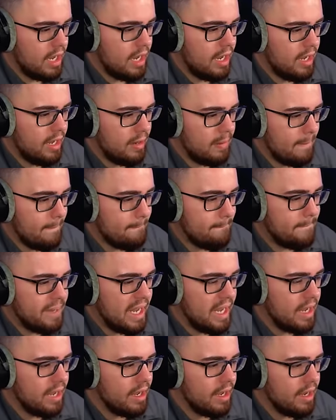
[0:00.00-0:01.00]
And gotcha.
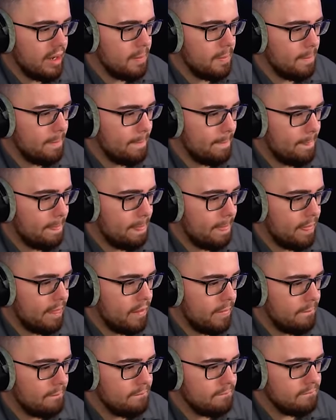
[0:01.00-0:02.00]
bing,
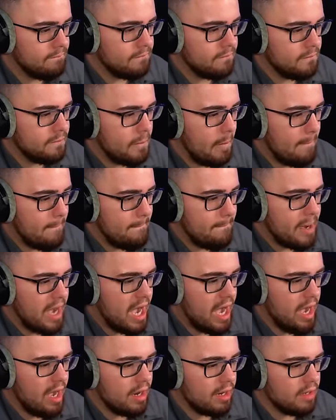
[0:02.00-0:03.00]

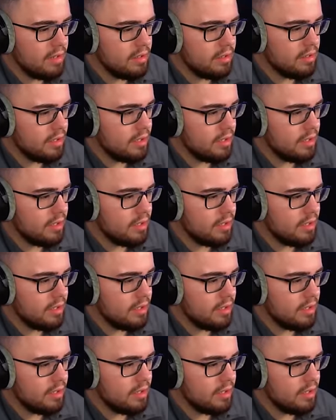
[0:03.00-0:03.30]
bong.